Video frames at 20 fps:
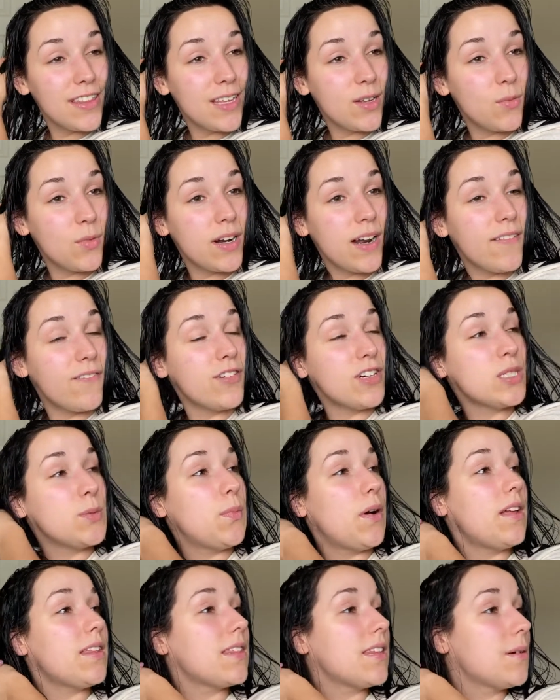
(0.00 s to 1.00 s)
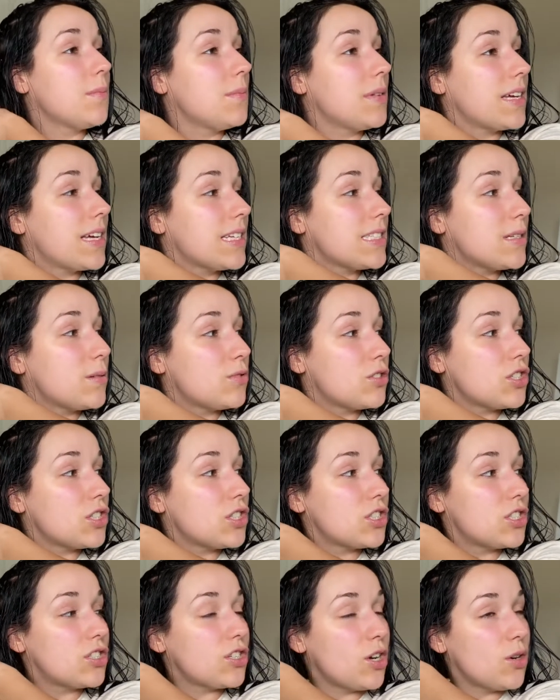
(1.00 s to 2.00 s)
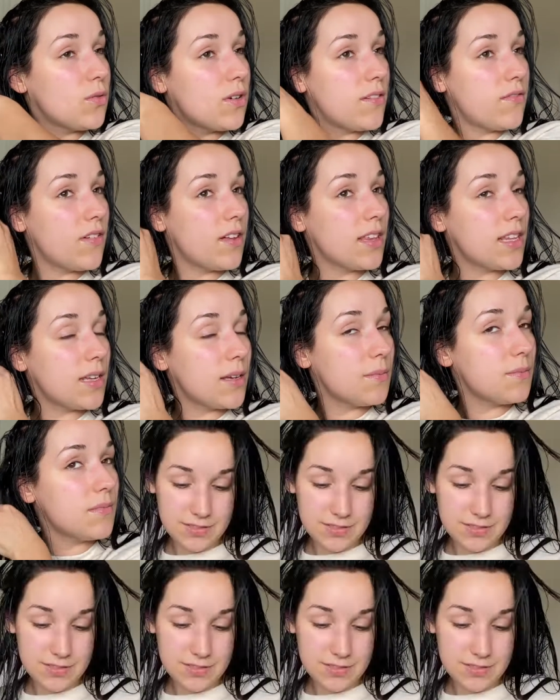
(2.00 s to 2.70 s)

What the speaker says: than when I first bought them, because I was just so rough on them.